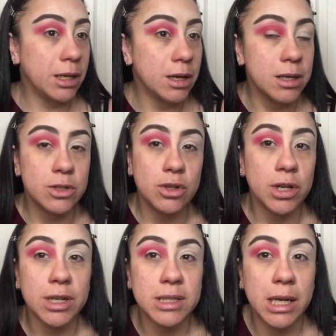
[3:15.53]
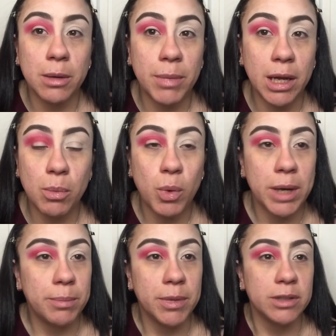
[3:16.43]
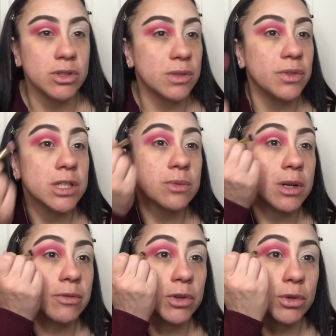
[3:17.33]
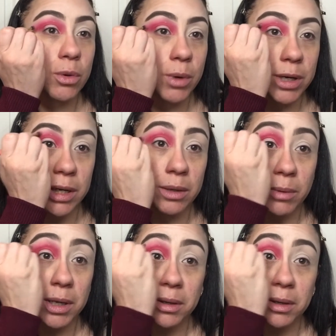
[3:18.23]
because you're going to take a makeup wipe and just fix whatever you don't want anyway.